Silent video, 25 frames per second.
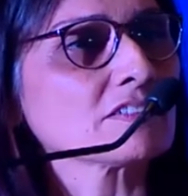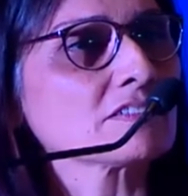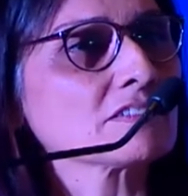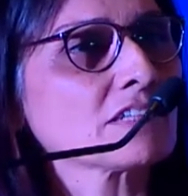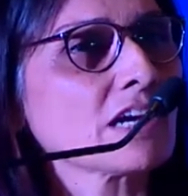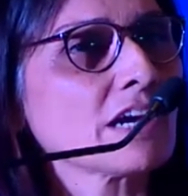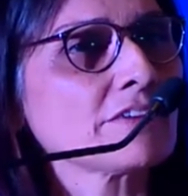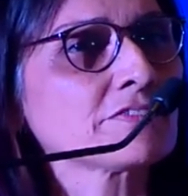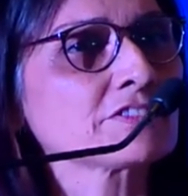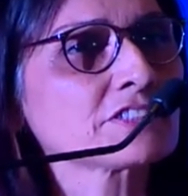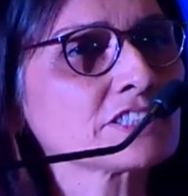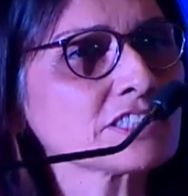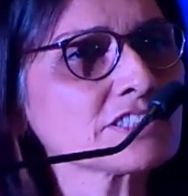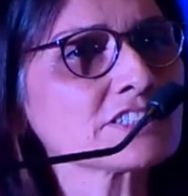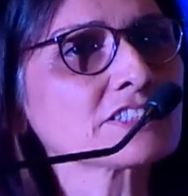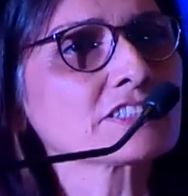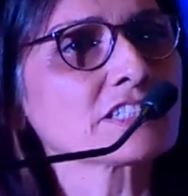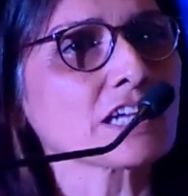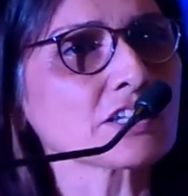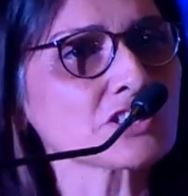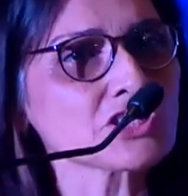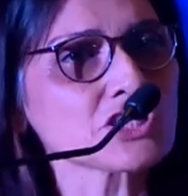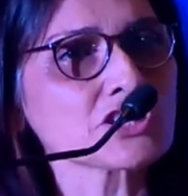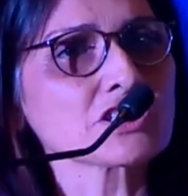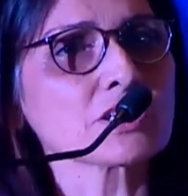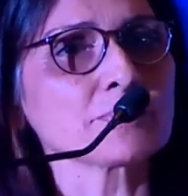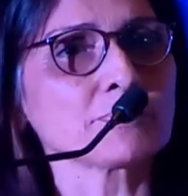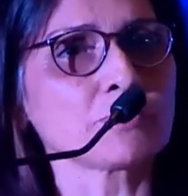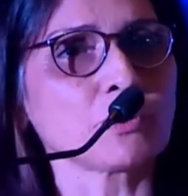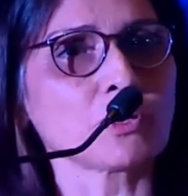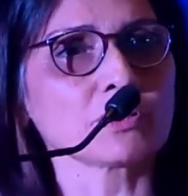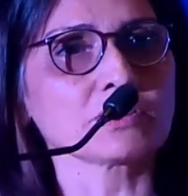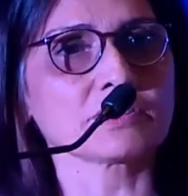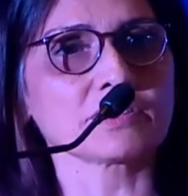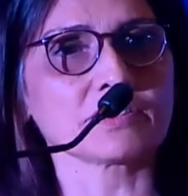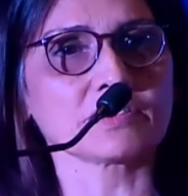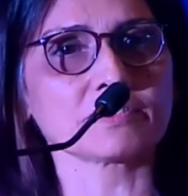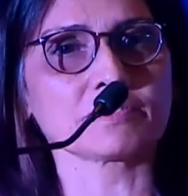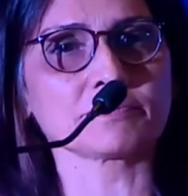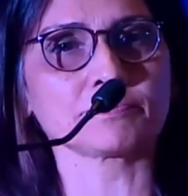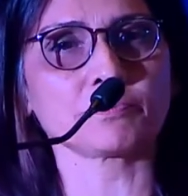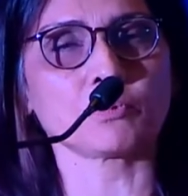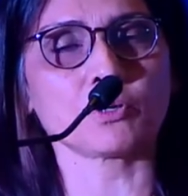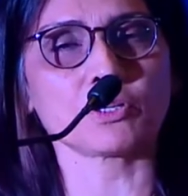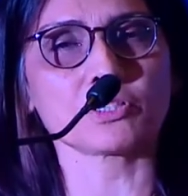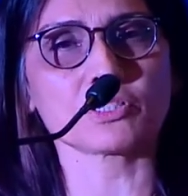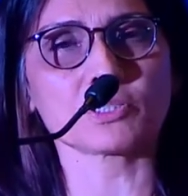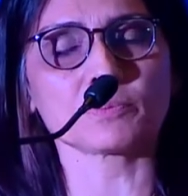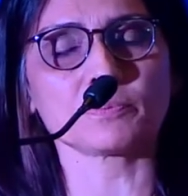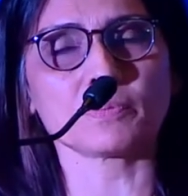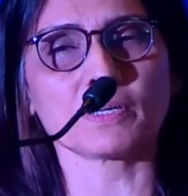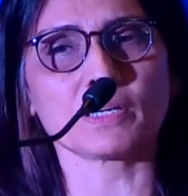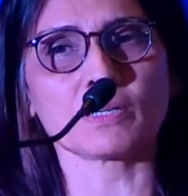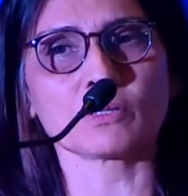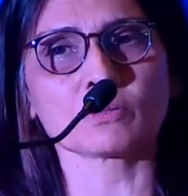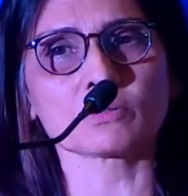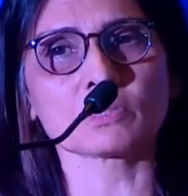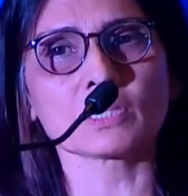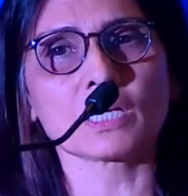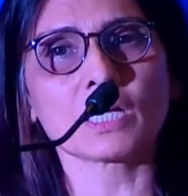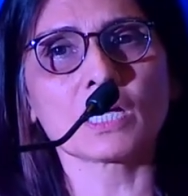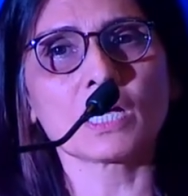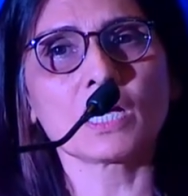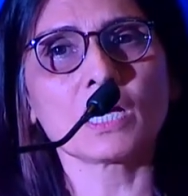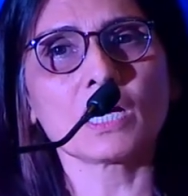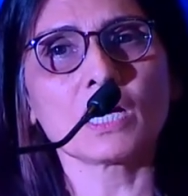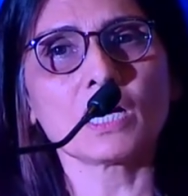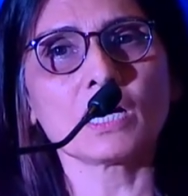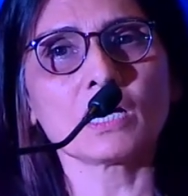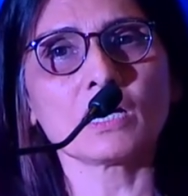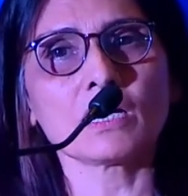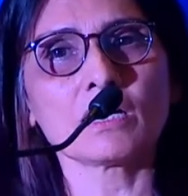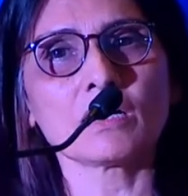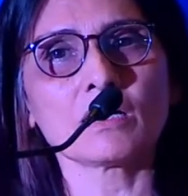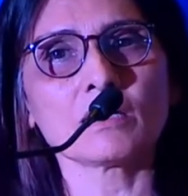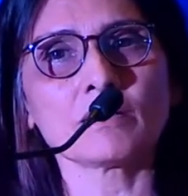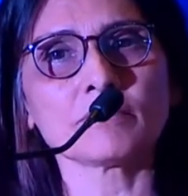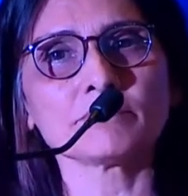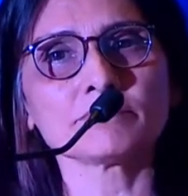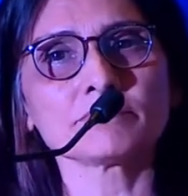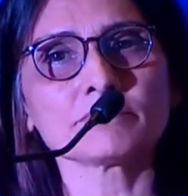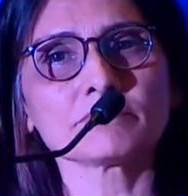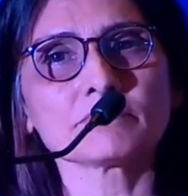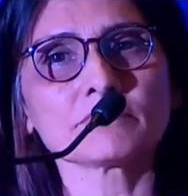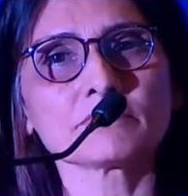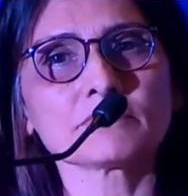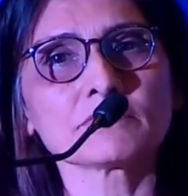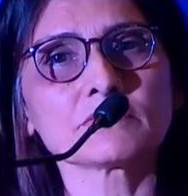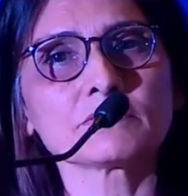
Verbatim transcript: have just touched upon this point about um,